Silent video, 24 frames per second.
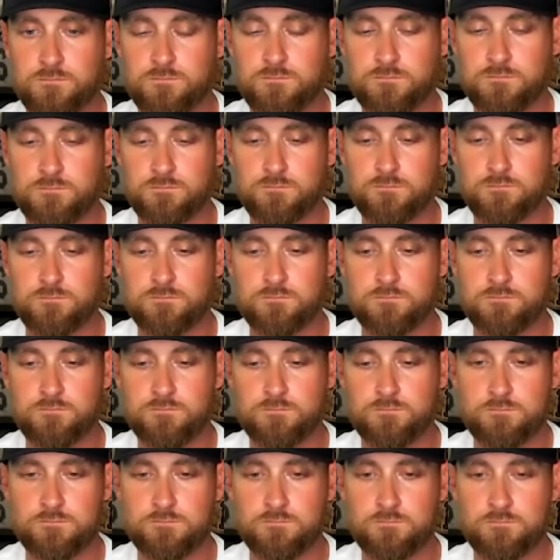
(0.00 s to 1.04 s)

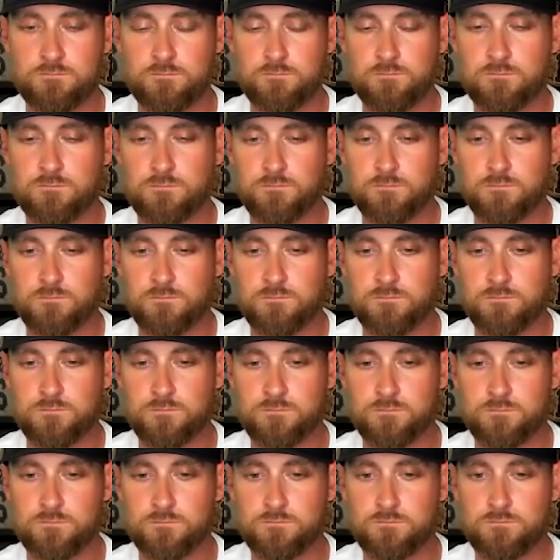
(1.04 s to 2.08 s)

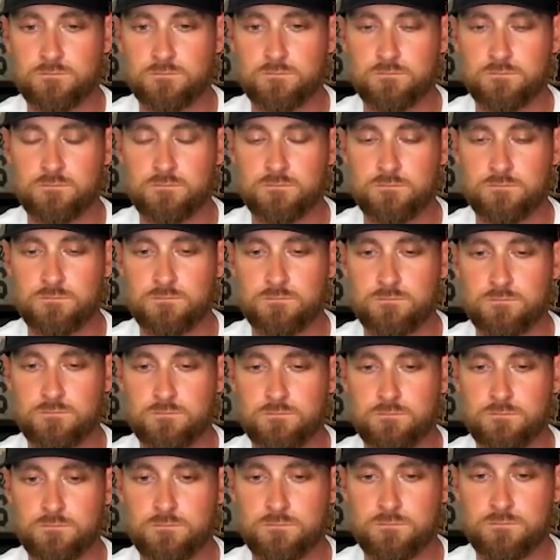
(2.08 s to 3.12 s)

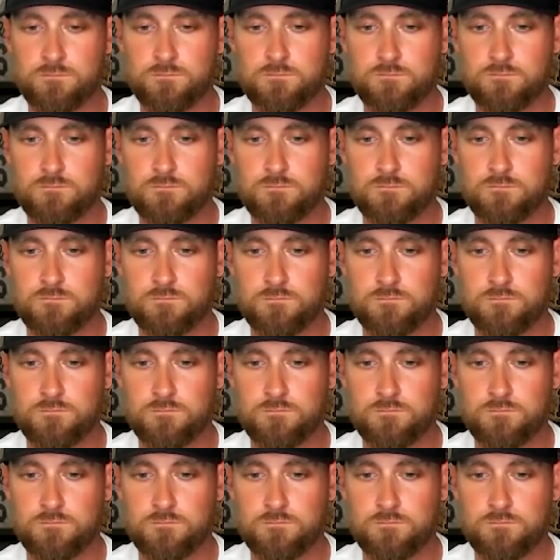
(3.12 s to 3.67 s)
[no speech]